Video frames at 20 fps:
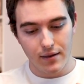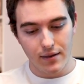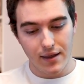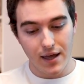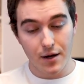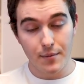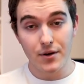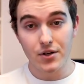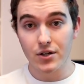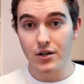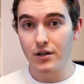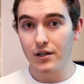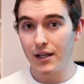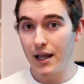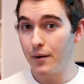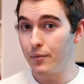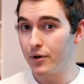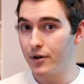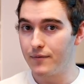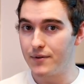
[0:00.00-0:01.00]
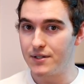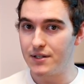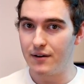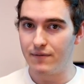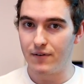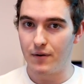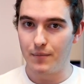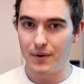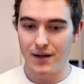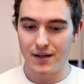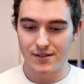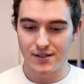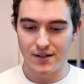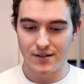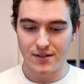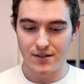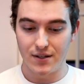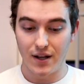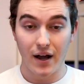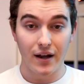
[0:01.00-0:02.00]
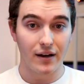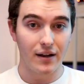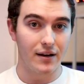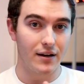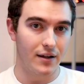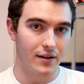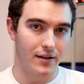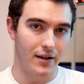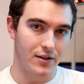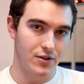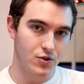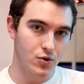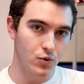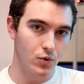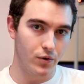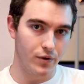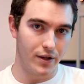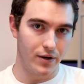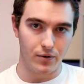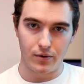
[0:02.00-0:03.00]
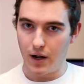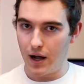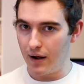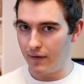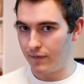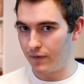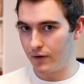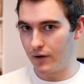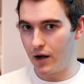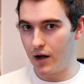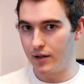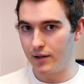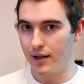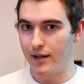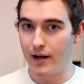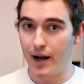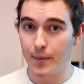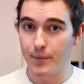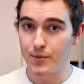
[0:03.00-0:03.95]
The Animation Collaborative is different because it's not an online school. They don't offer online